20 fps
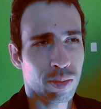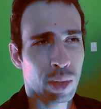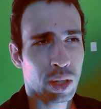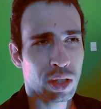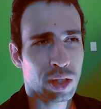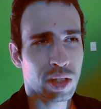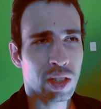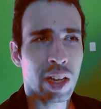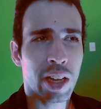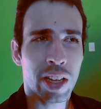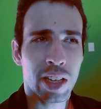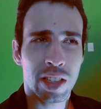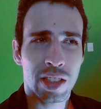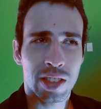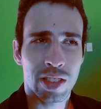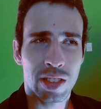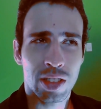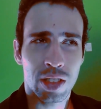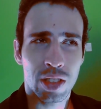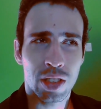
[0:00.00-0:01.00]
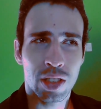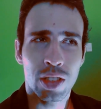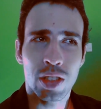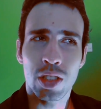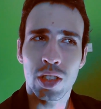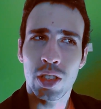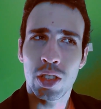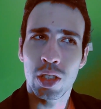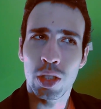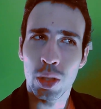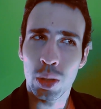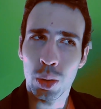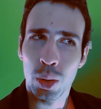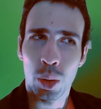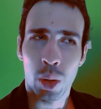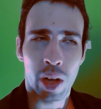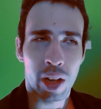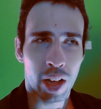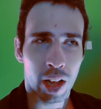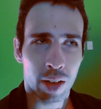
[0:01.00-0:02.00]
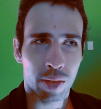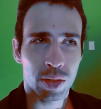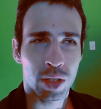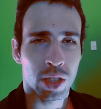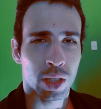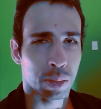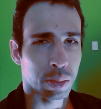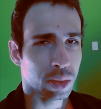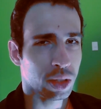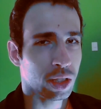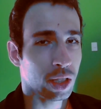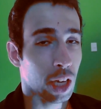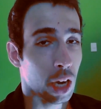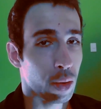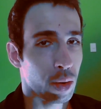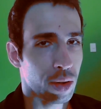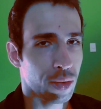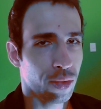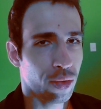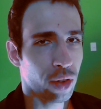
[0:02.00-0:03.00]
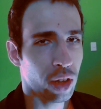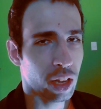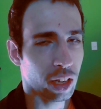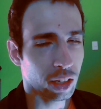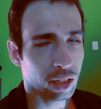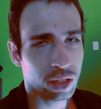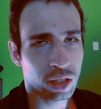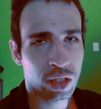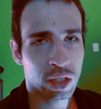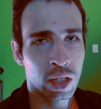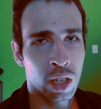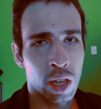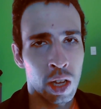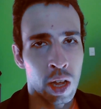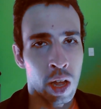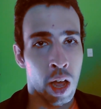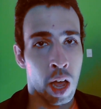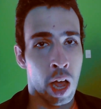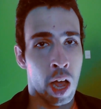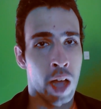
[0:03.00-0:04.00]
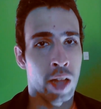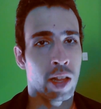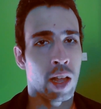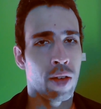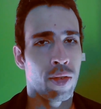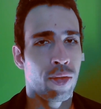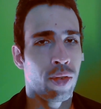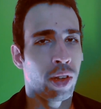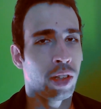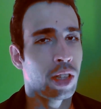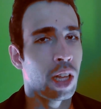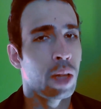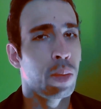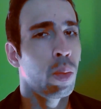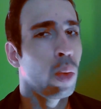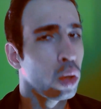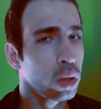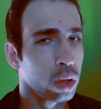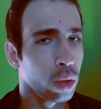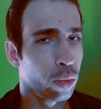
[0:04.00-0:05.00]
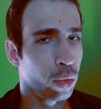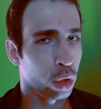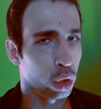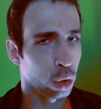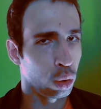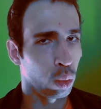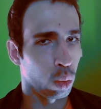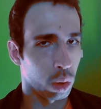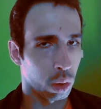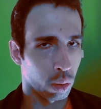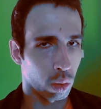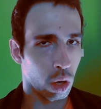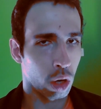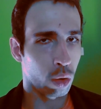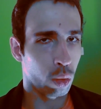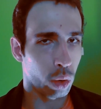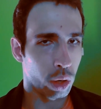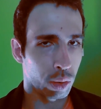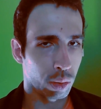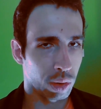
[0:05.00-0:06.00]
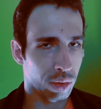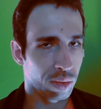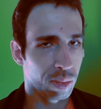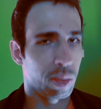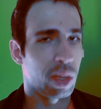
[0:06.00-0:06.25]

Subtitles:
But they do have some scary things, and I think that most of you will agree with